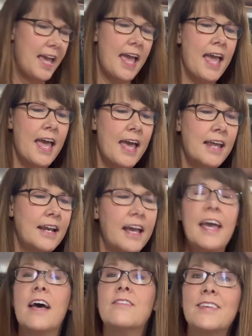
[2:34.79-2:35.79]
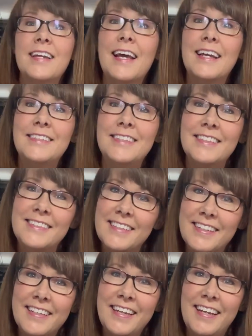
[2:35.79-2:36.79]
and I haven't had a chance to
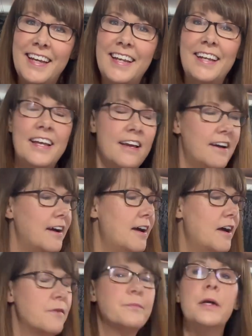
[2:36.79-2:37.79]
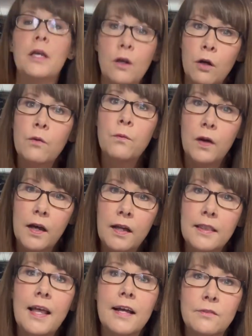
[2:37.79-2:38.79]
clean it, but you know
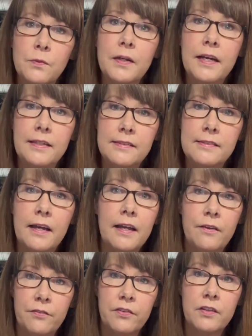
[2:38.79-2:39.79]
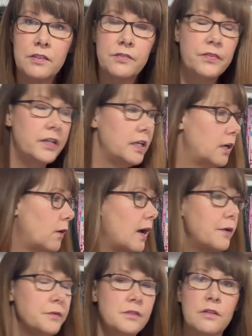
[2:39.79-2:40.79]
what, that's what I decided for this video.
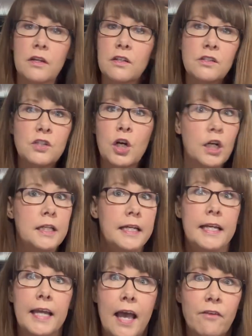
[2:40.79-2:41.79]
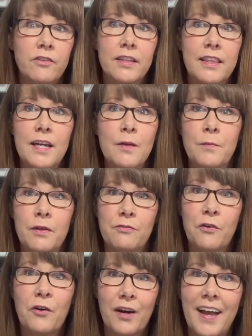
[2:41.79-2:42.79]
I was gonna start cleaning everything
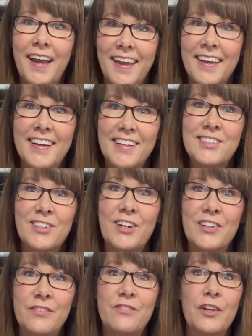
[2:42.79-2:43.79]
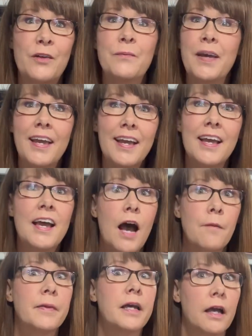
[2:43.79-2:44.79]
before I started filming.
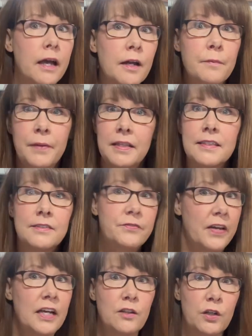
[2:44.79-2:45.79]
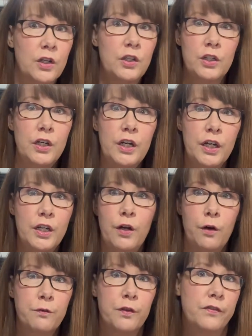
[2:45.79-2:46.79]
I'm like, I gotta make this van look good, you
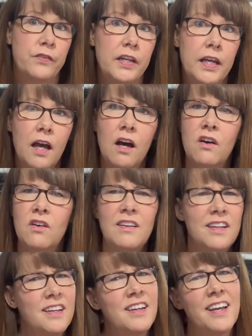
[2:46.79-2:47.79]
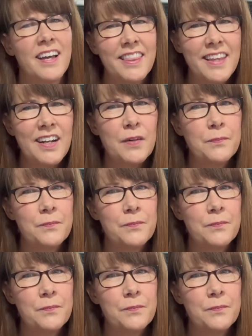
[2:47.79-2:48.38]
know, for the video. And then I'm